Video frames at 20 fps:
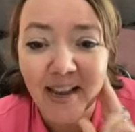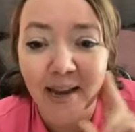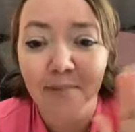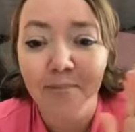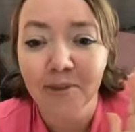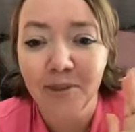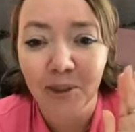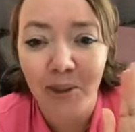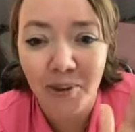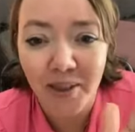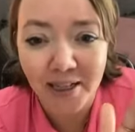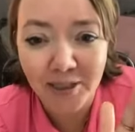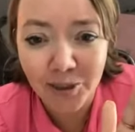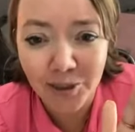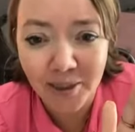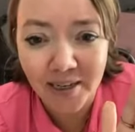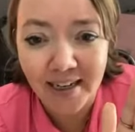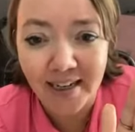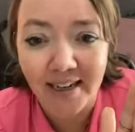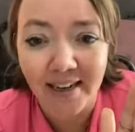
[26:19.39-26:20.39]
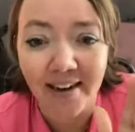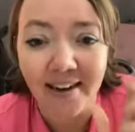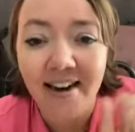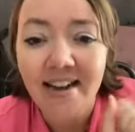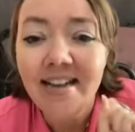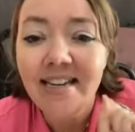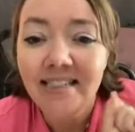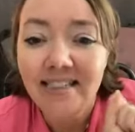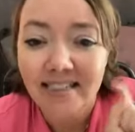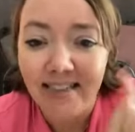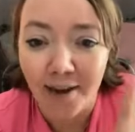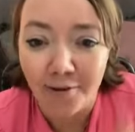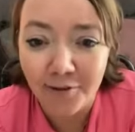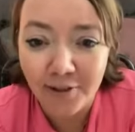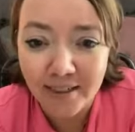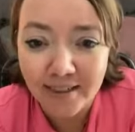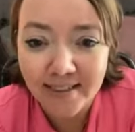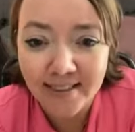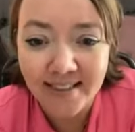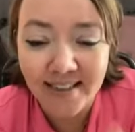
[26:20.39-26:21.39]
I'm so glad you're here.
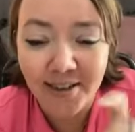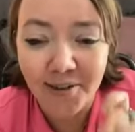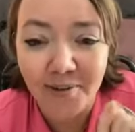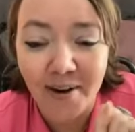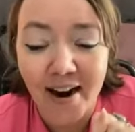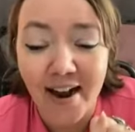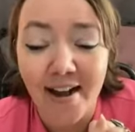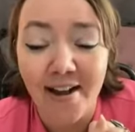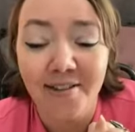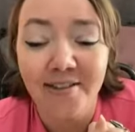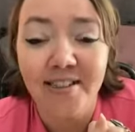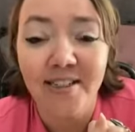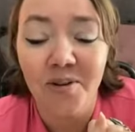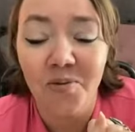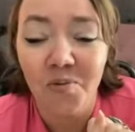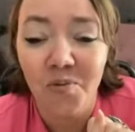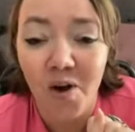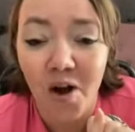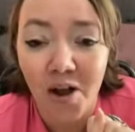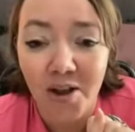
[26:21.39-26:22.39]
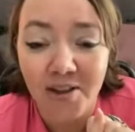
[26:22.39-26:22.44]
Definitely stick around.